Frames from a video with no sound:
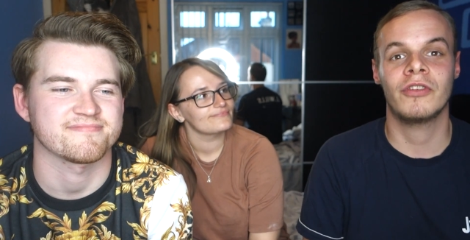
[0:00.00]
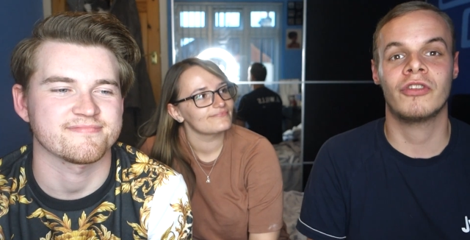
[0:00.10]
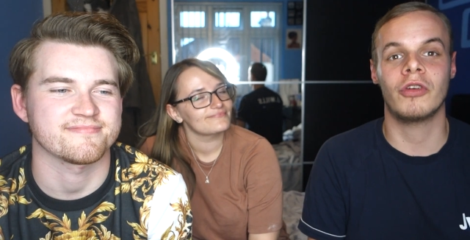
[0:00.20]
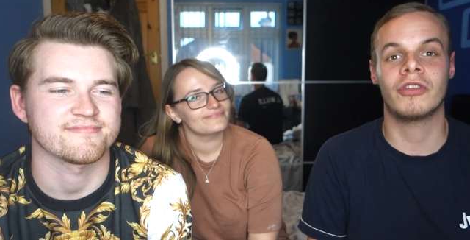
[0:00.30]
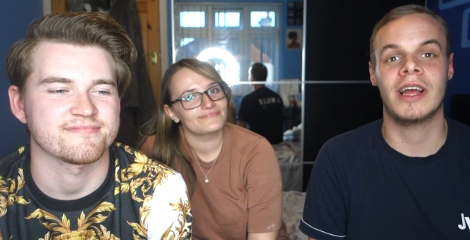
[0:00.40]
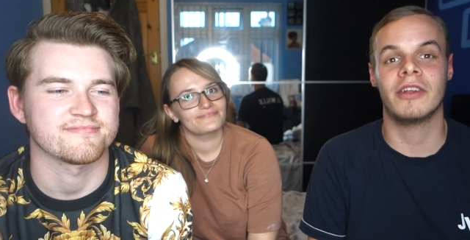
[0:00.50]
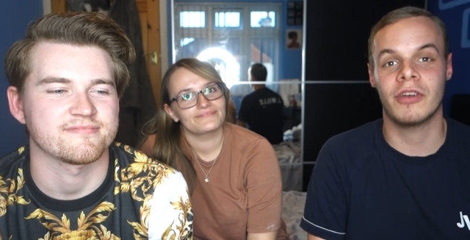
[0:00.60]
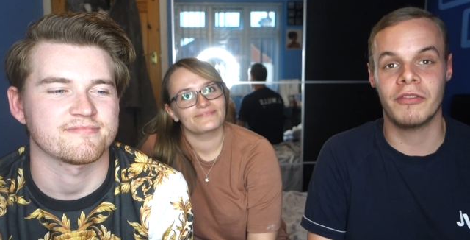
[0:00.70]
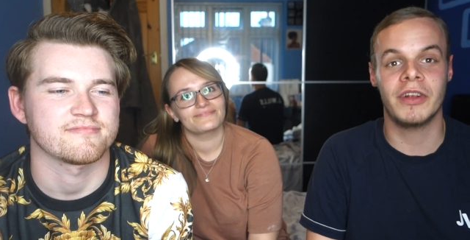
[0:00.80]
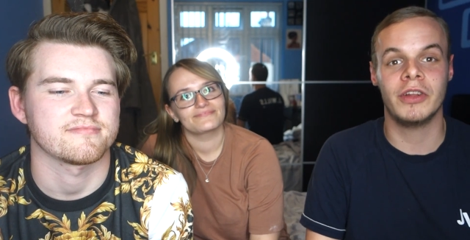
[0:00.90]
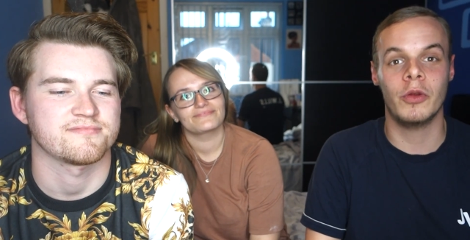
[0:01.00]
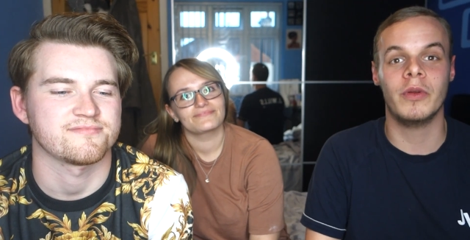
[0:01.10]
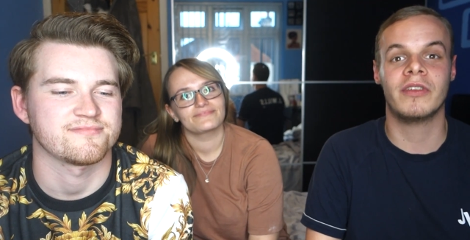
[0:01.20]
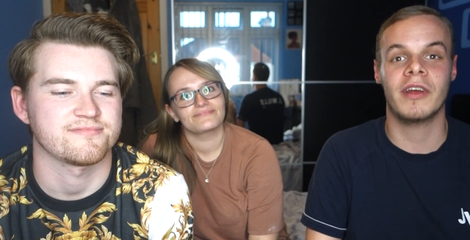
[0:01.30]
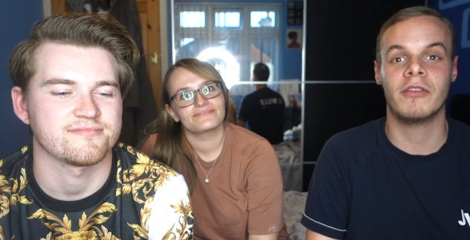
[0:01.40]
Speaker 1: showcase something new
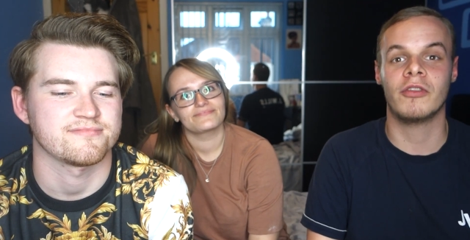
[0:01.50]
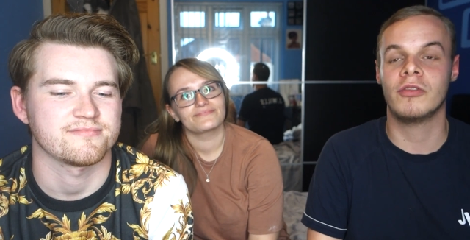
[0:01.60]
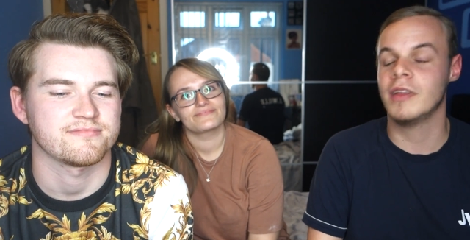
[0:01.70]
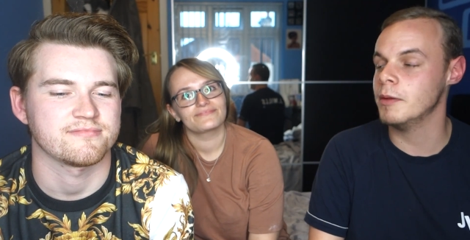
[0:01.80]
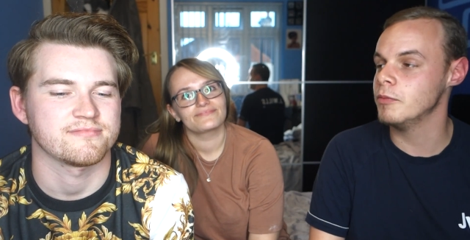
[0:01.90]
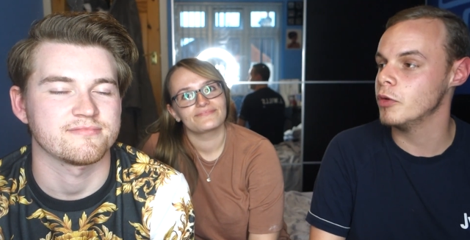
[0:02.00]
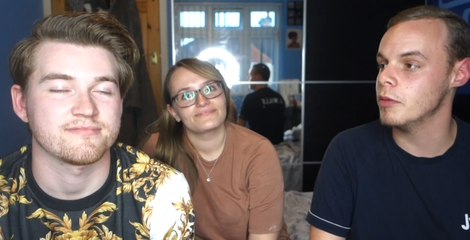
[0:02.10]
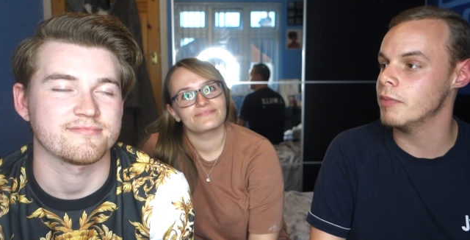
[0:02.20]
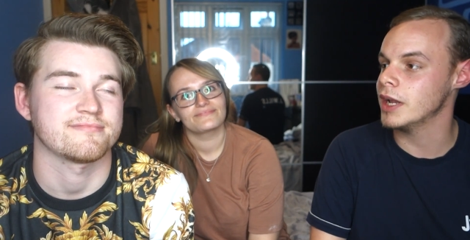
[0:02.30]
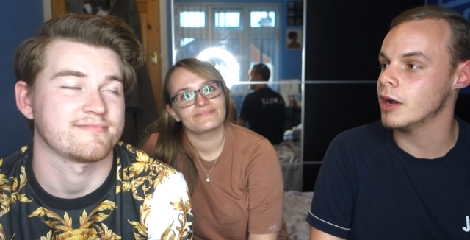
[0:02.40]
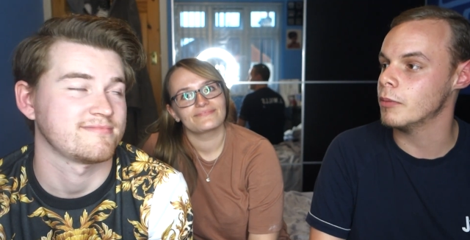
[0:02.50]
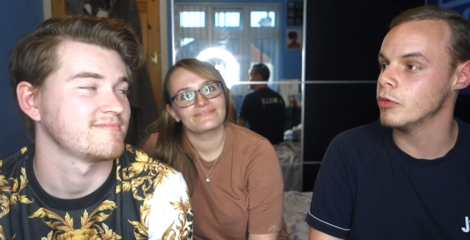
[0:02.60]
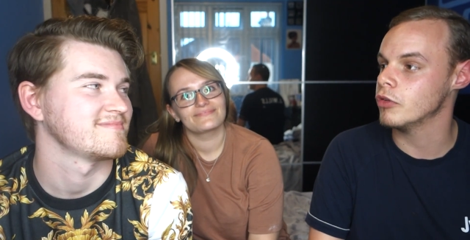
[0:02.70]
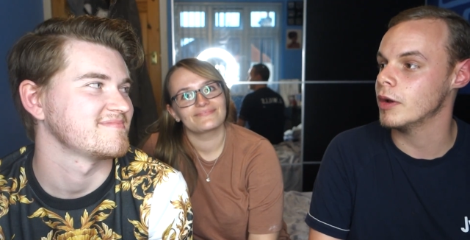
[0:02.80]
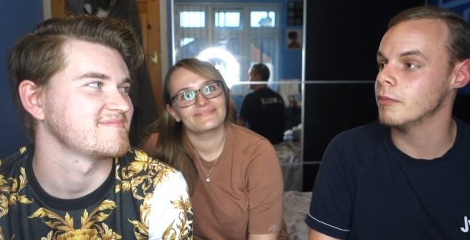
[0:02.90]
instead of just him doing makeup all
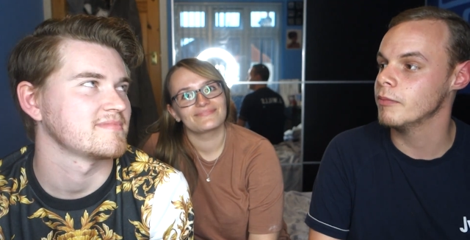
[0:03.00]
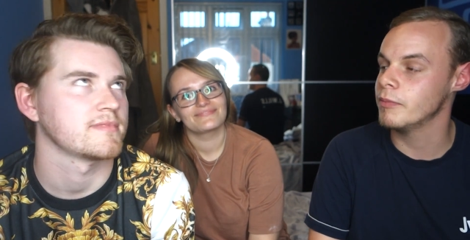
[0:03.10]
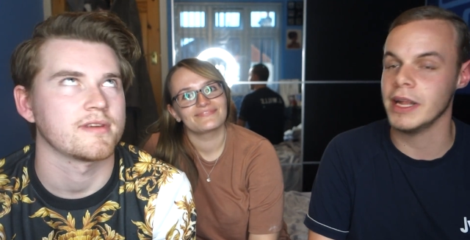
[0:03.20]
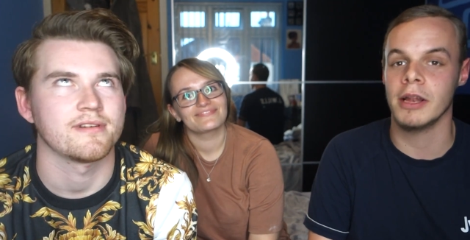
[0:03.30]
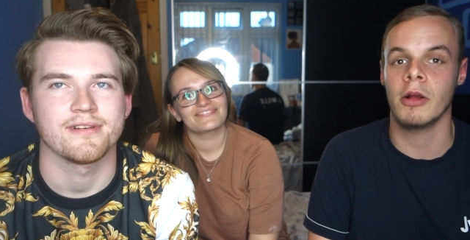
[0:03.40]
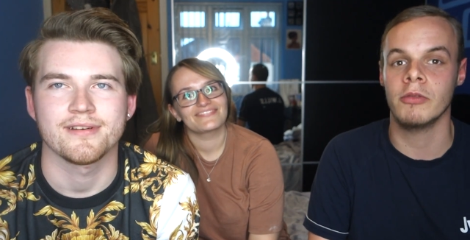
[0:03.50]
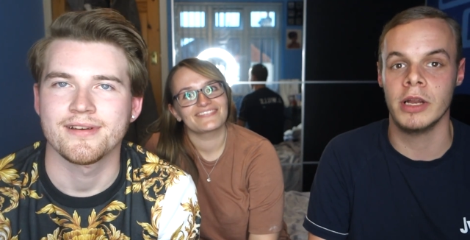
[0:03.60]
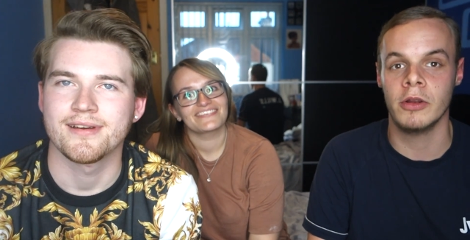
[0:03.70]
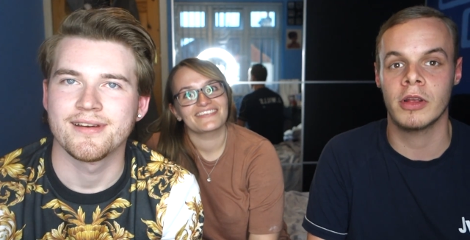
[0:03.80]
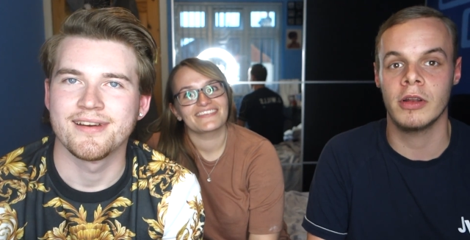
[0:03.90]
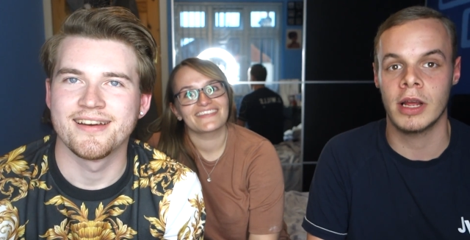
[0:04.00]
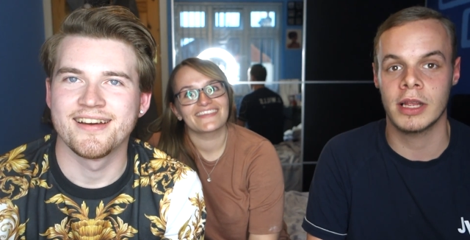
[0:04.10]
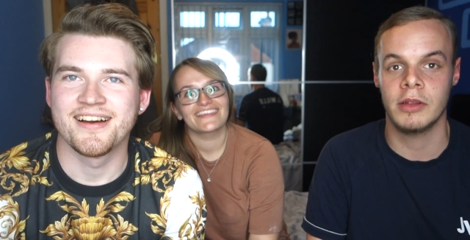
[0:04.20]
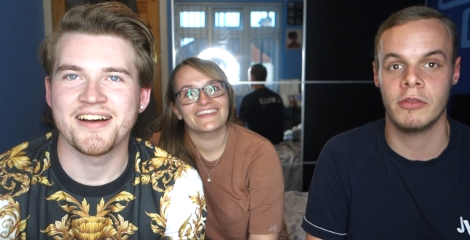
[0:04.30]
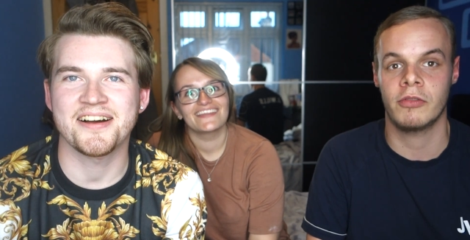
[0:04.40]
the time, being lonely, looking like
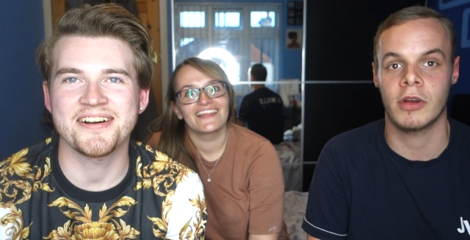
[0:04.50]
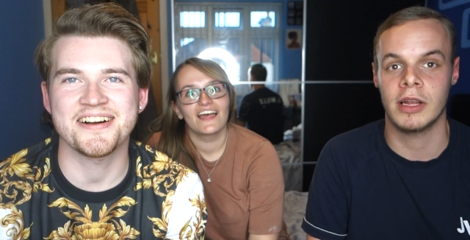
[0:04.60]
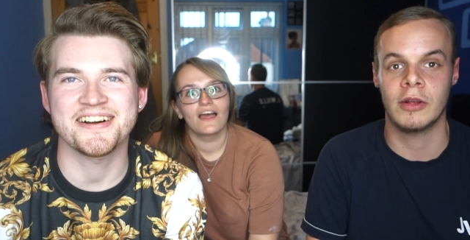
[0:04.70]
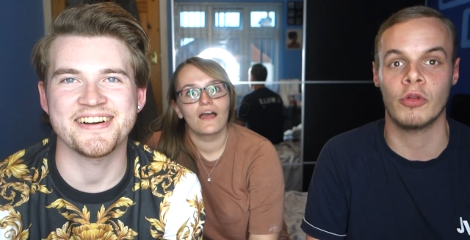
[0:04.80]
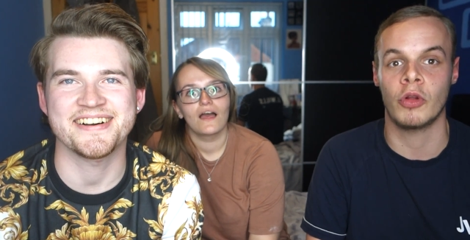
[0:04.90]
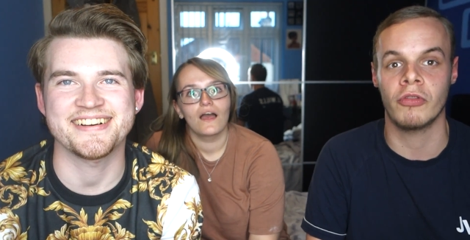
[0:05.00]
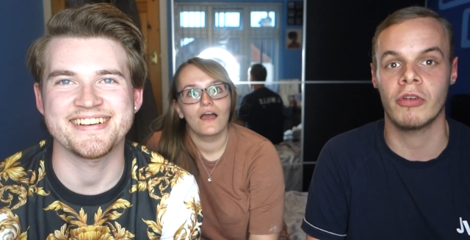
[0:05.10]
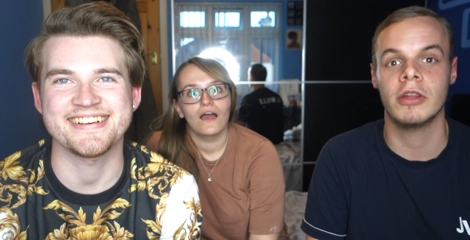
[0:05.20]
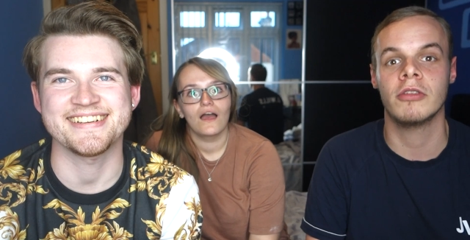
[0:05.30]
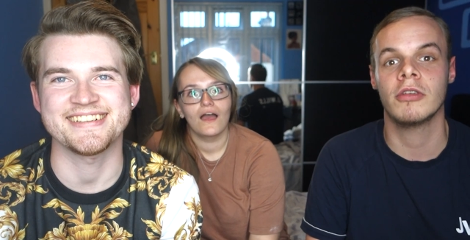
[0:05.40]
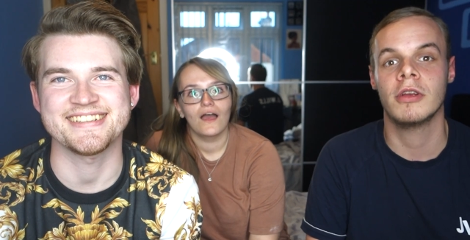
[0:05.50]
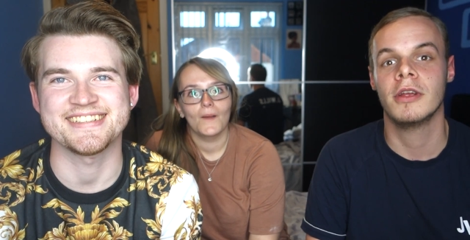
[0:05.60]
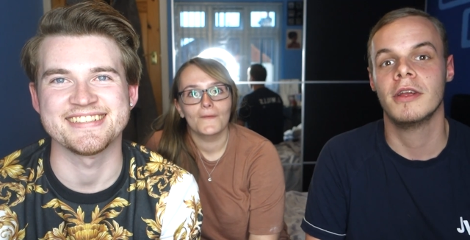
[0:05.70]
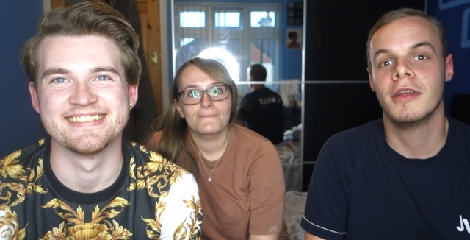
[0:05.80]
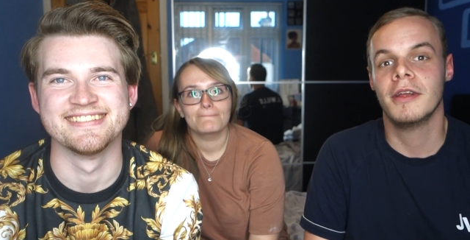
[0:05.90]
he's fucking got no friends.
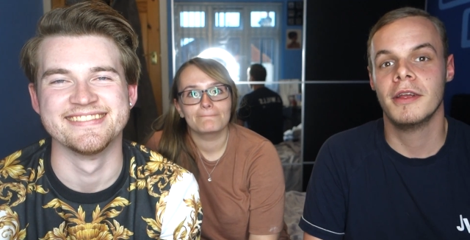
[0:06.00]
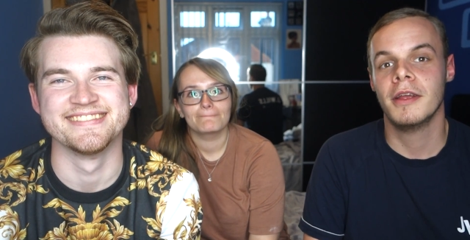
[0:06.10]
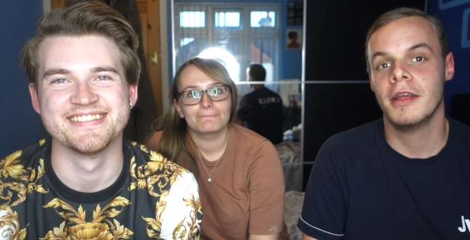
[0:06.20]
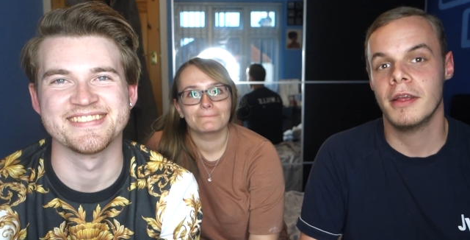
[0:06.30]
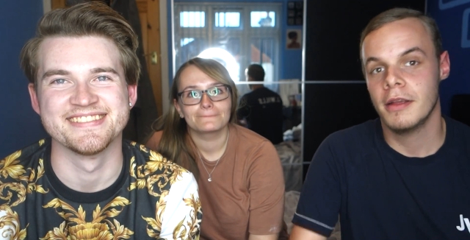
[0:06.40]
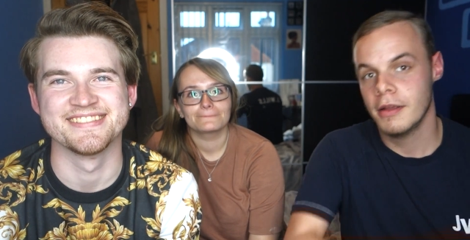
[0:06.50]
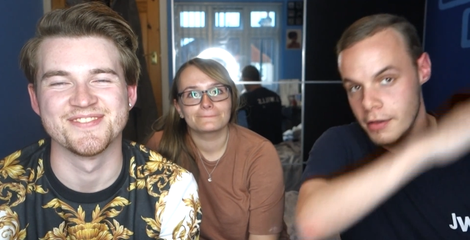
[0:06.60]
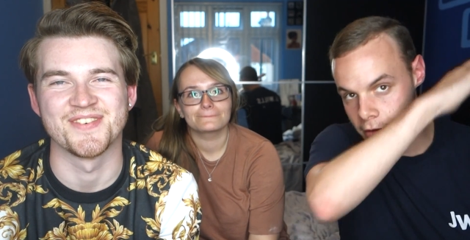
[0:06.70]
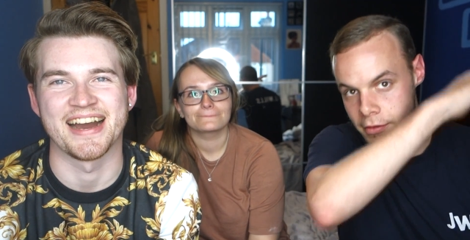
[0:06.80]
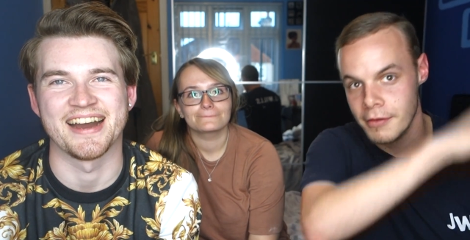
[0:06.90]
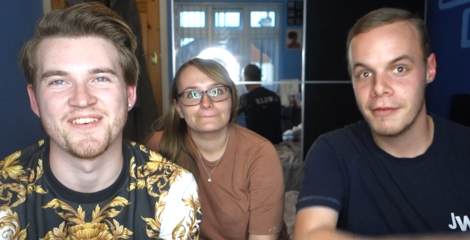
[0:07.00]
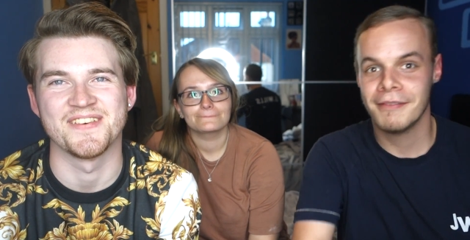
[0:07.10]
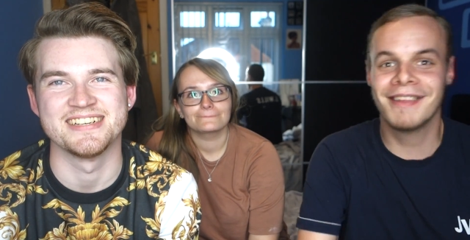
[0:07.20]
Wow.